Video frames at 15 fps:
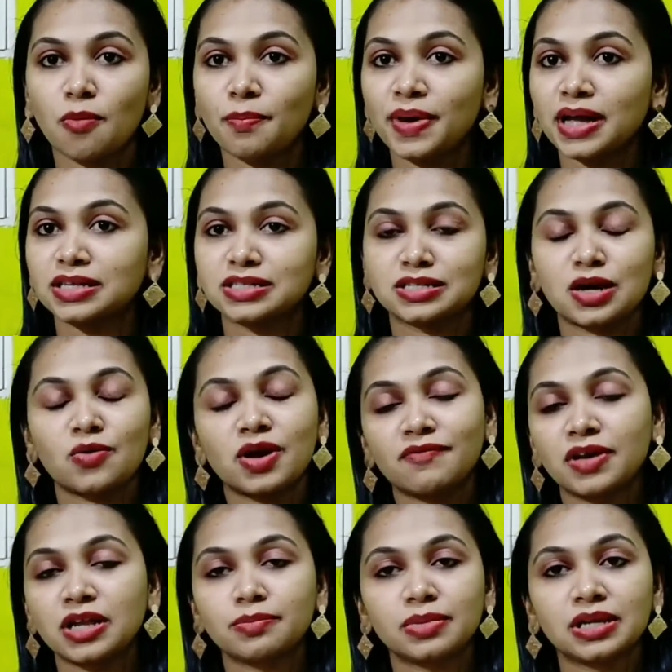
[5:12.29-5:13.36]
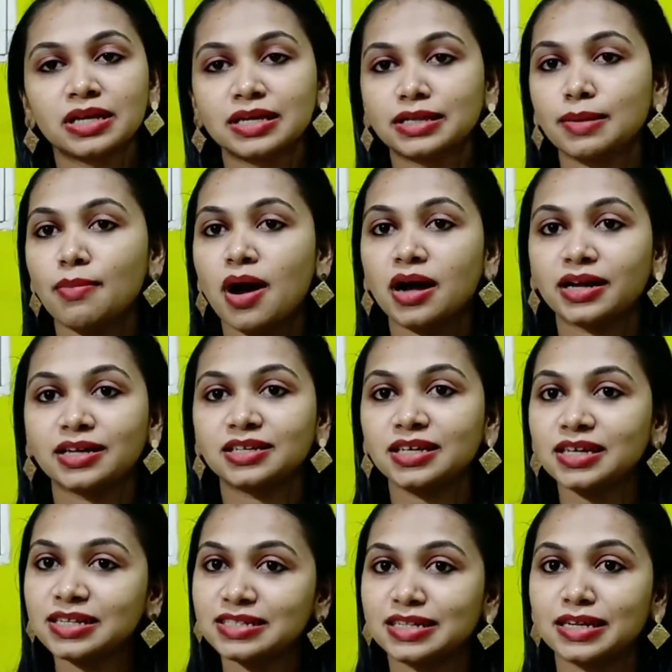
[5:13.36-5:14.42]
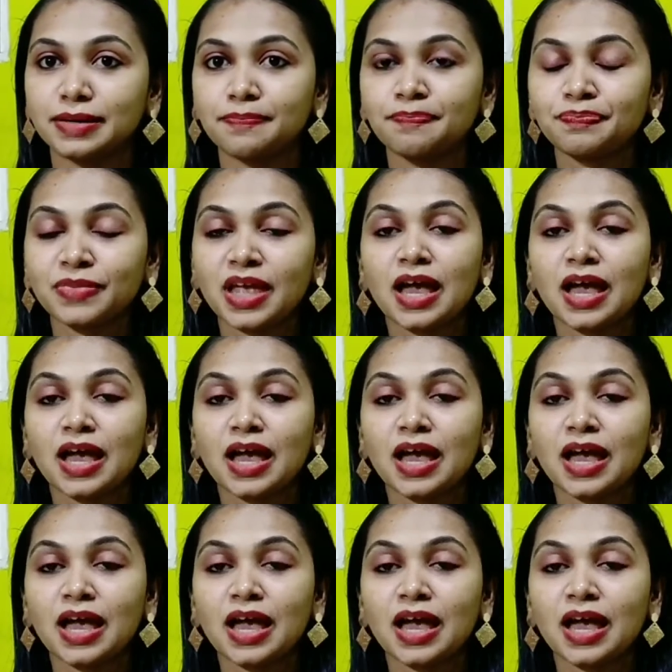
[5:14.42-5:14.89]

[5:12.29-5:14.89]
compacts now available in the market easily.